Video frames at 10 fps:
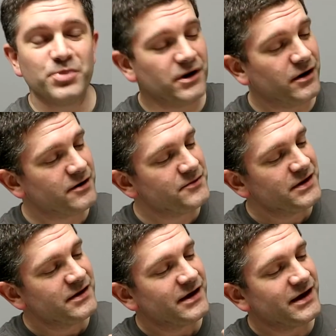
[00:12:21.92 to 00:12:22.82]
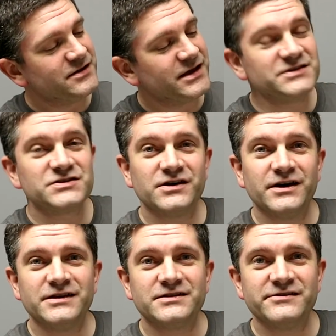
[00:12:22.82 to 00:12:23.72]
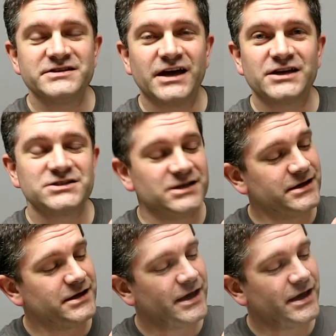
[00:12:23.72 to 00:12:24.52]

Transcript: burr, and inside there is actually